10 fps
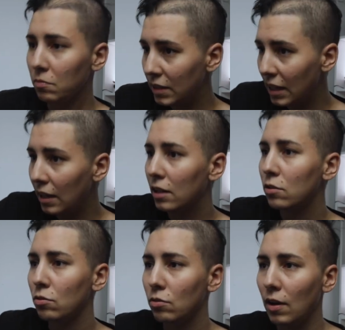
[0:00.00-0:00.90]
Link
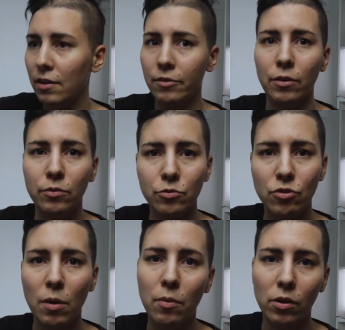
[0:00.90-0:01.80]
it to, I don't know,
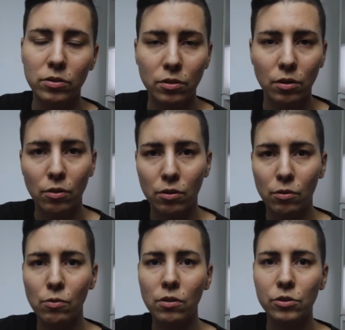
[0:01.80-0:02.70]
Dropbox or
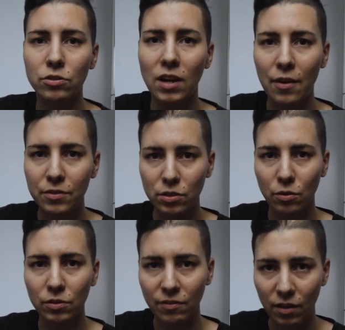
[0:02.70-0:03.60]
Google Drive
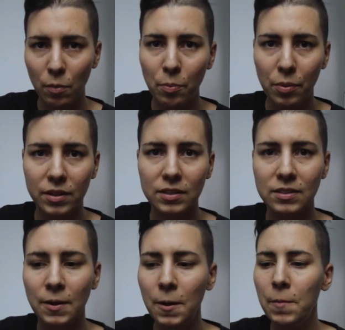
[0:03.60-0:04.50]
so developers